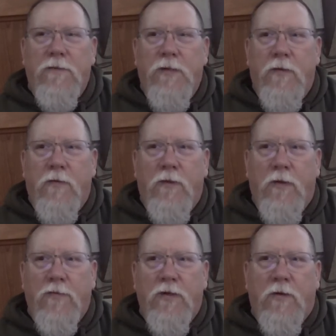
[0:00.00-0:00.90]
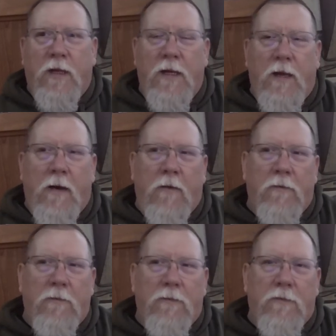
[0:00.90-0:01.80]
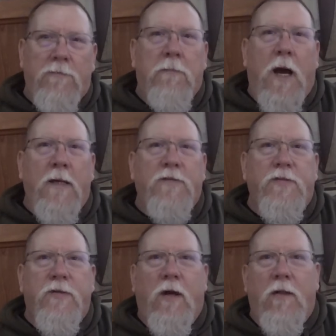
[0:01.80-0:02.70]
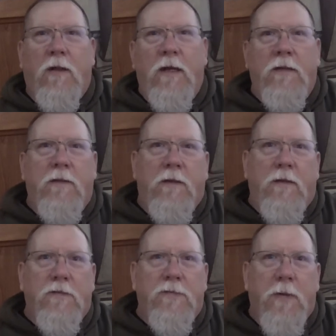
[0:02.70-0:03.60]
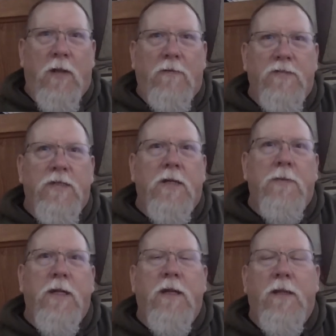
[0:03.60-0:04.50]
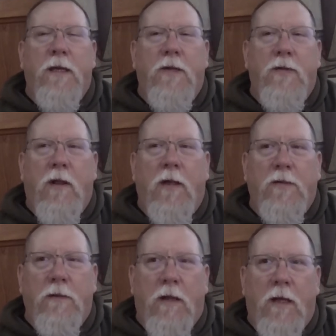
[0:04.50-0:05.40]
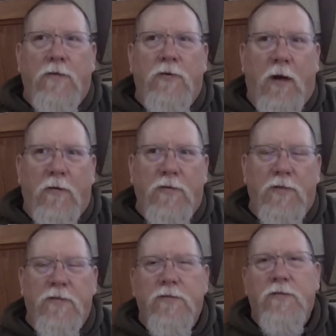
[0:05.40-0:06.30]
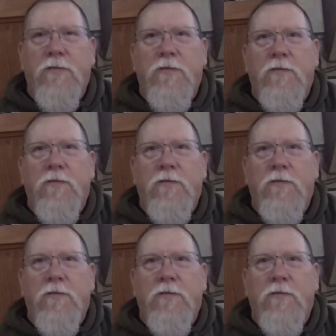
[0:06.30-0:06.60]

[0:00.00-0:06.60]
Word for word: So those are laid out. Mice do not like the smell of cinnamon, and they do not like dryer sheets.